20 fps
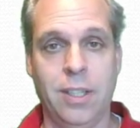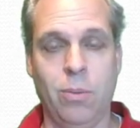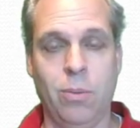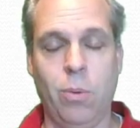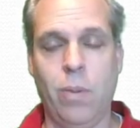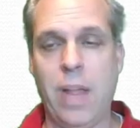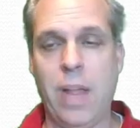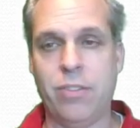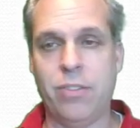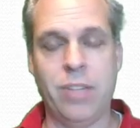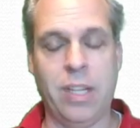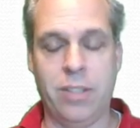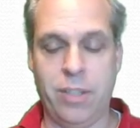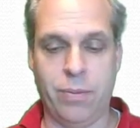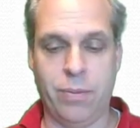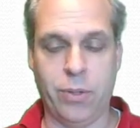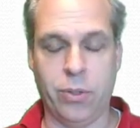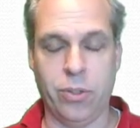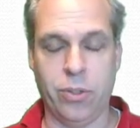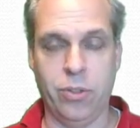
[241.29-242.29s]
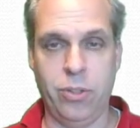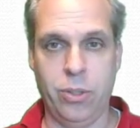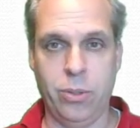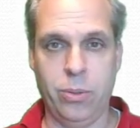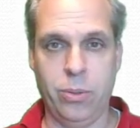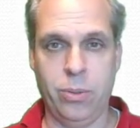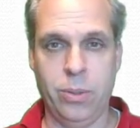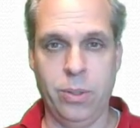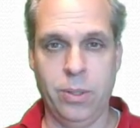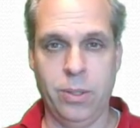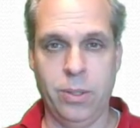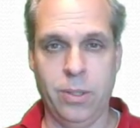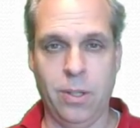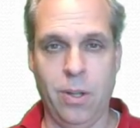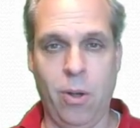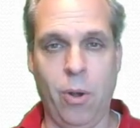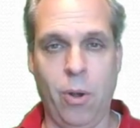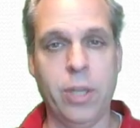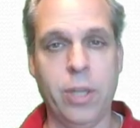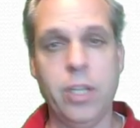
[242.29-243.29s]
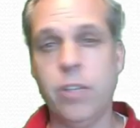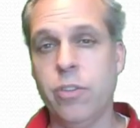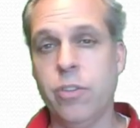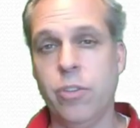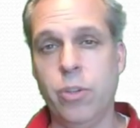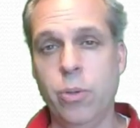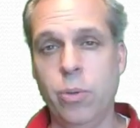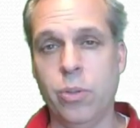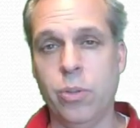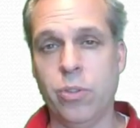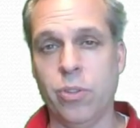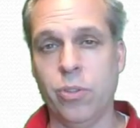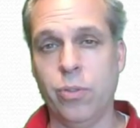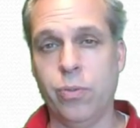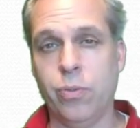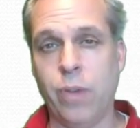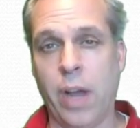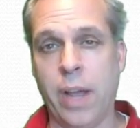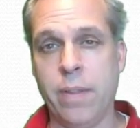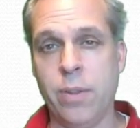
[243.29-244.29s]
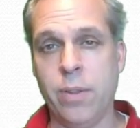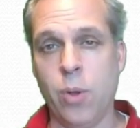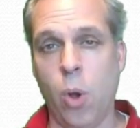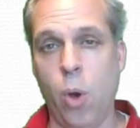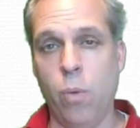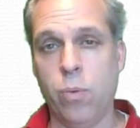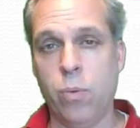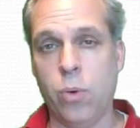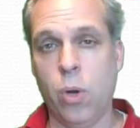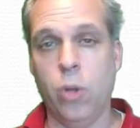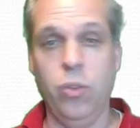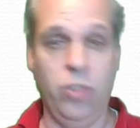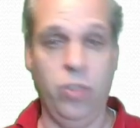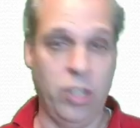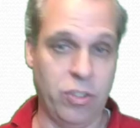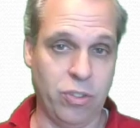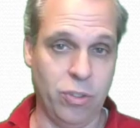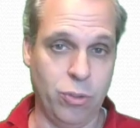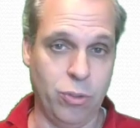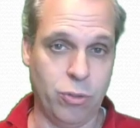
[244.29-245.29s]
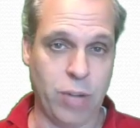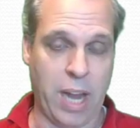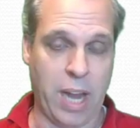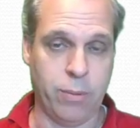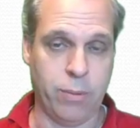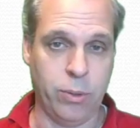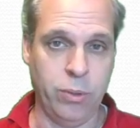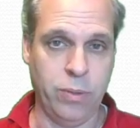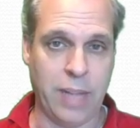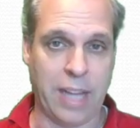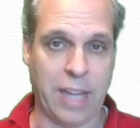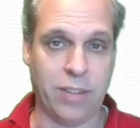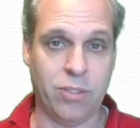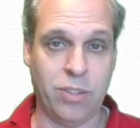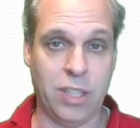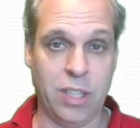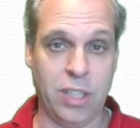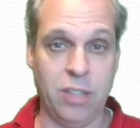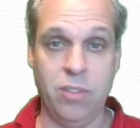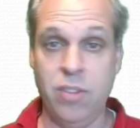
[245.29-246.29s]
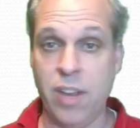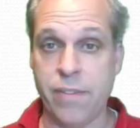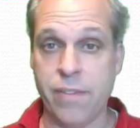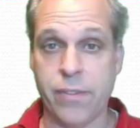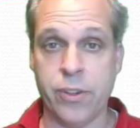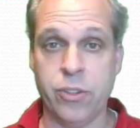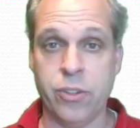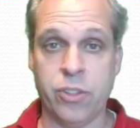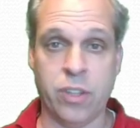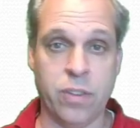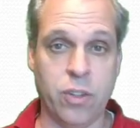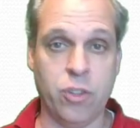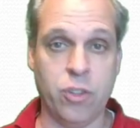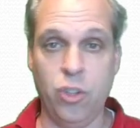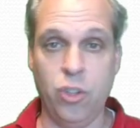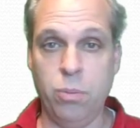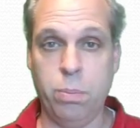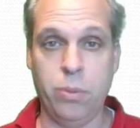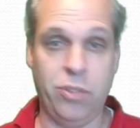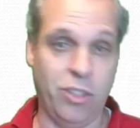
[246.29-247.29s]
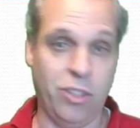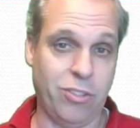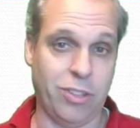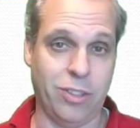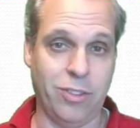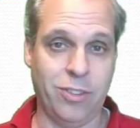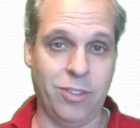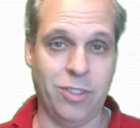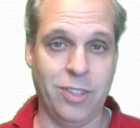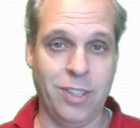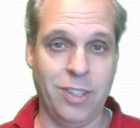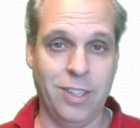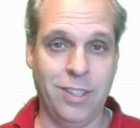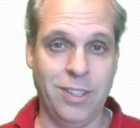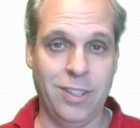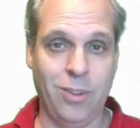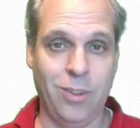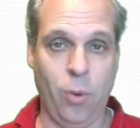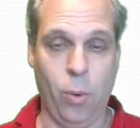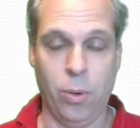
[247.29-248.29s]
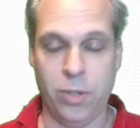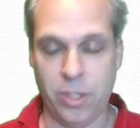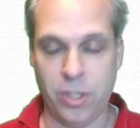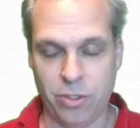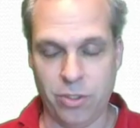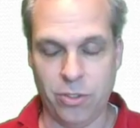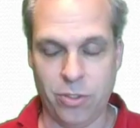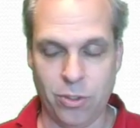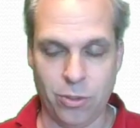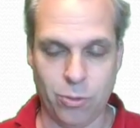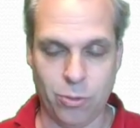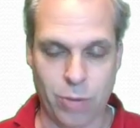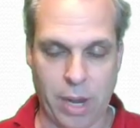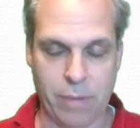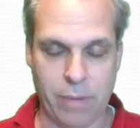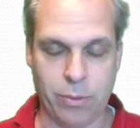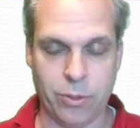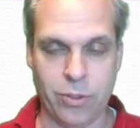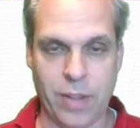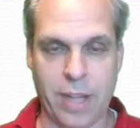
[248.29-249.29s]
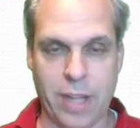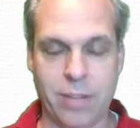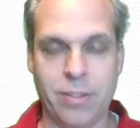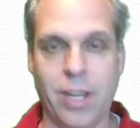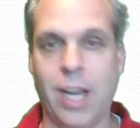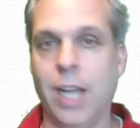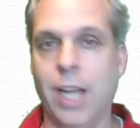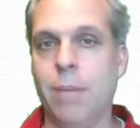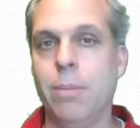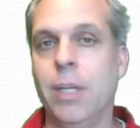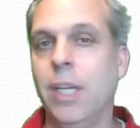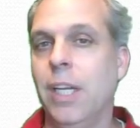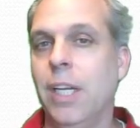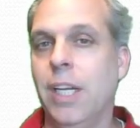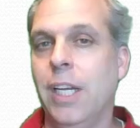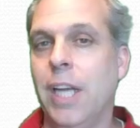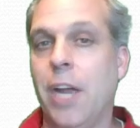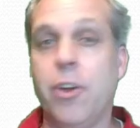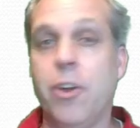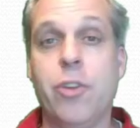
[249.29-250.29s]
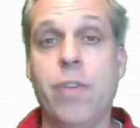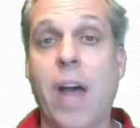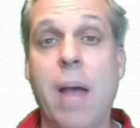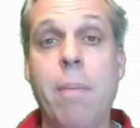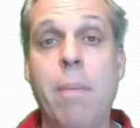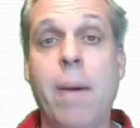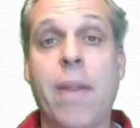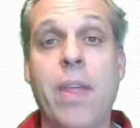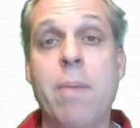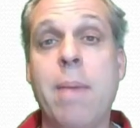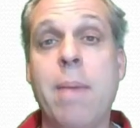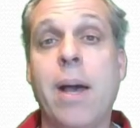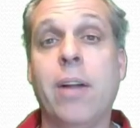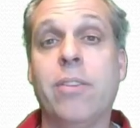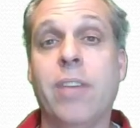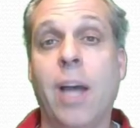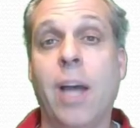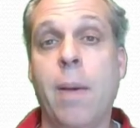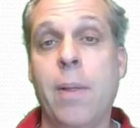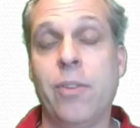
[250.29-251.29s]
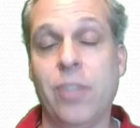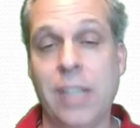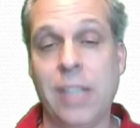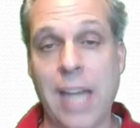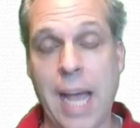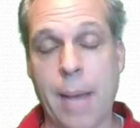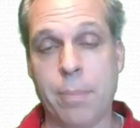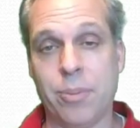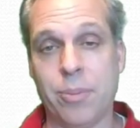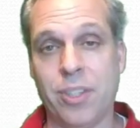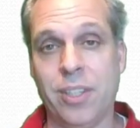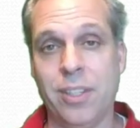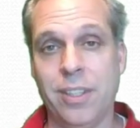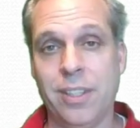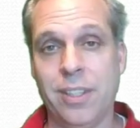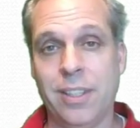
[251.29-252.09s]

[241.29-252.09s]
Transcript: Well, that's not difficult to do. All you need to do is find the overall distance traveled, that's the difference in the 2 positions, or distances traveled to that time, and divide by the amount of time that has elapsed.